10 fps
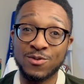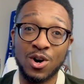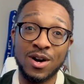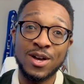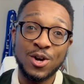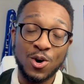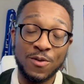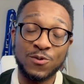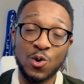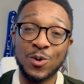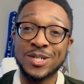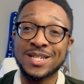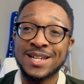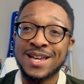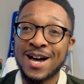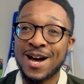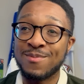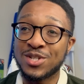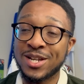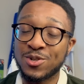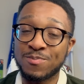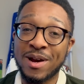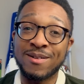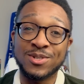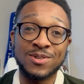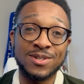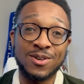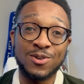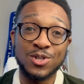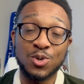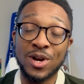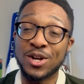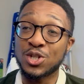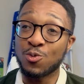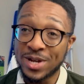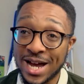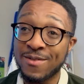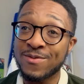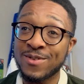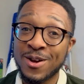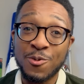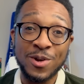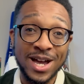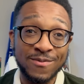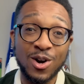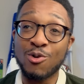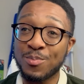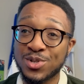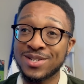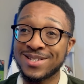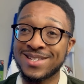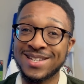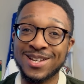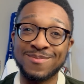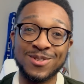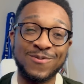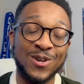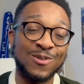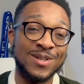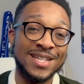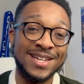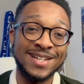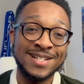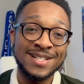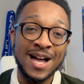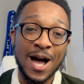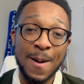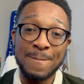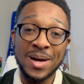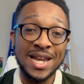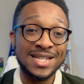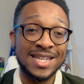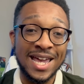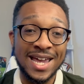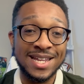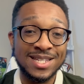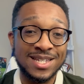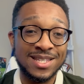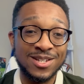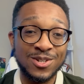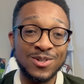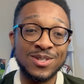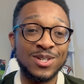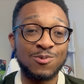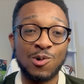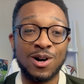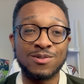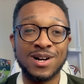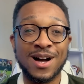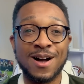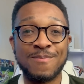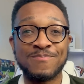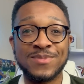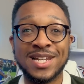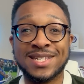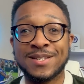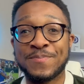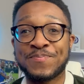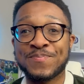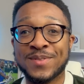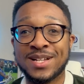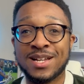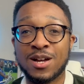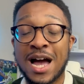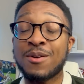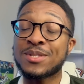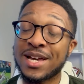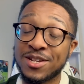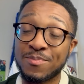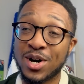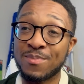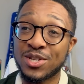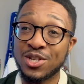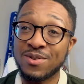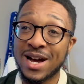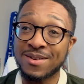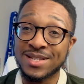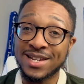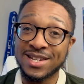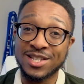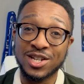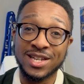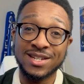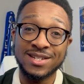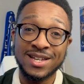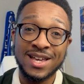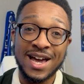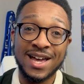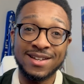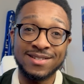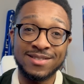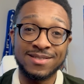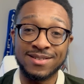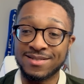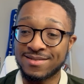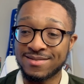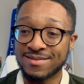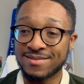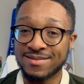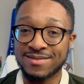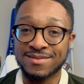got, of course, Jesus Perez on Twitter. So we have our options in terms of following here. But let's get into the news as well. Listen, outside of the barbecue, outside of the chicken and the